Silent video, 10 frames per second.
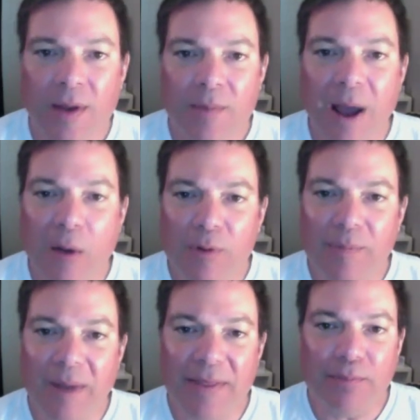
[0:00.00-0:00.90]
Powered
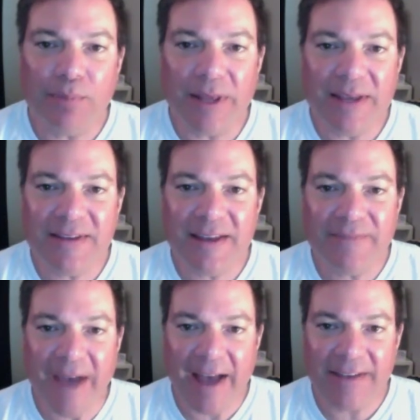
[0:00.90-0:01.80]
by the blazing
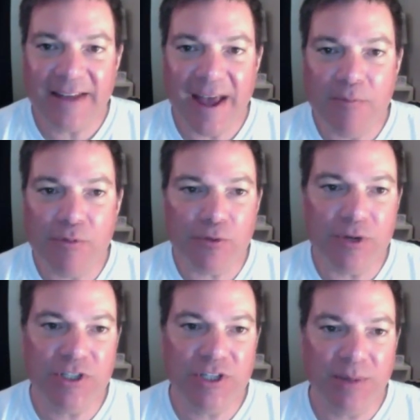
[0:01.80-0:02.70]
fast M3
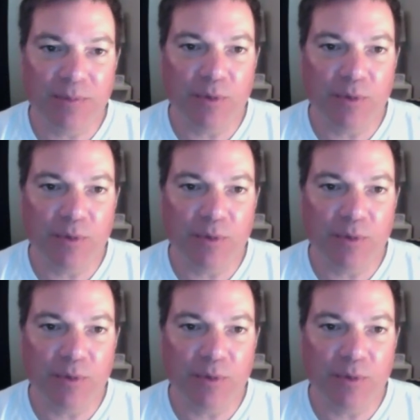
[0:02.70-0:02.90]
chip